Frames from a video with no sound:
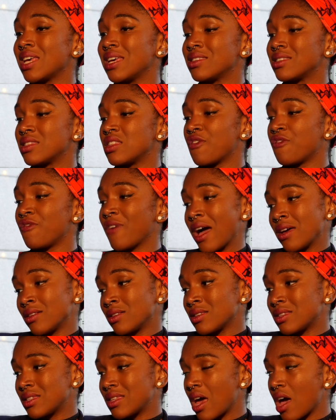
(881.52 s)
It's the
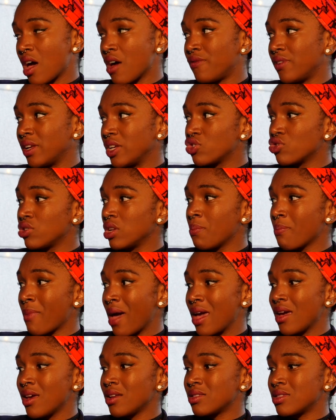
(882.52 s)
fans that have literally
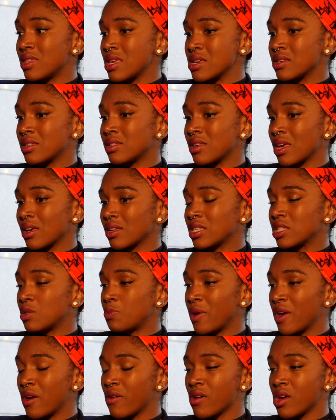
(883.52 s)
made this
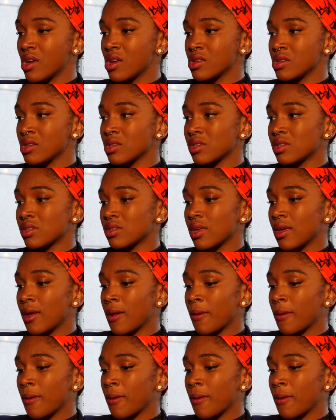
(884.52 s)
experience